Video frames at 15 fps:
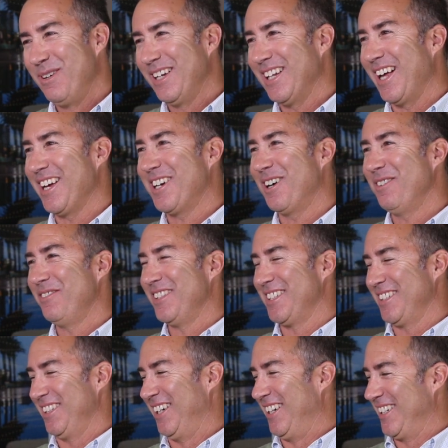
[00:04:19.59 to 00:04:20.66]
We like our
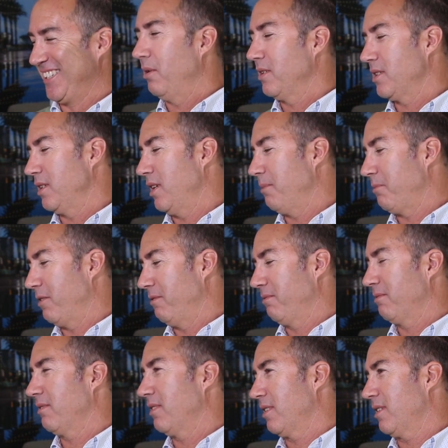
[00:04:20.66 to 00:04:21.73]
visitor. Well, as a number
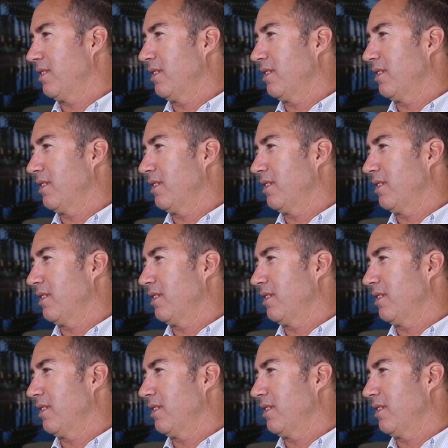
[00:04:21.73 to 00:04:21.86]
of